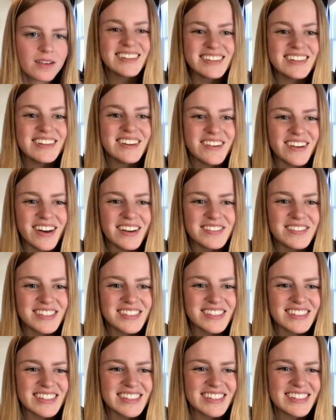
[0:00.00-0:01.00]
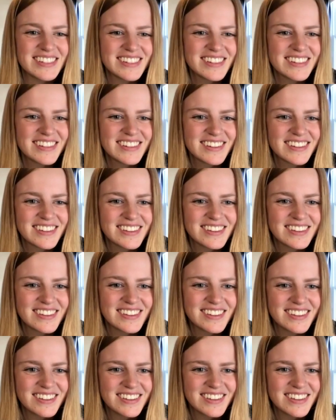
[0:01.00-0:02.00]
always like that. I always thought it
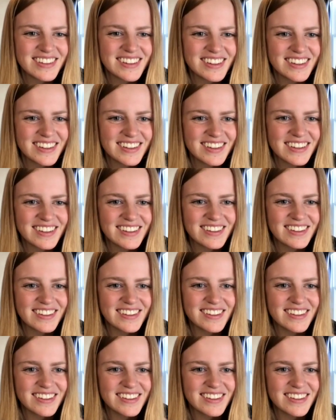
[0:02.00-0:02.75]
was like just a